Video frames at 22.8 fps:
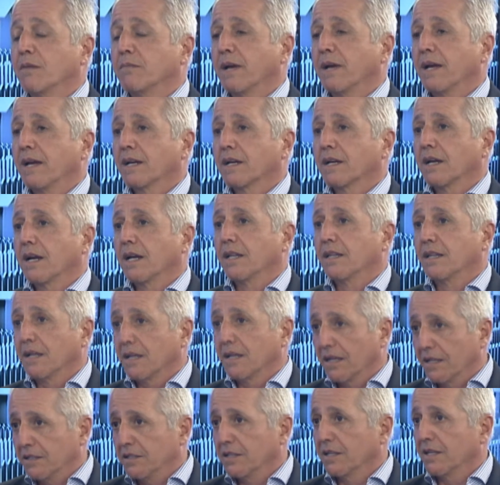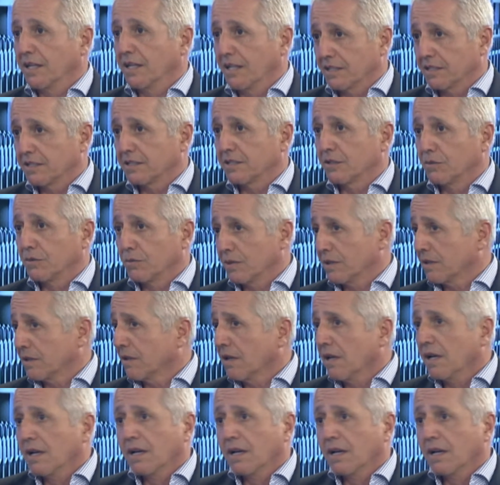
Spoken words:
bank and you can get dealt with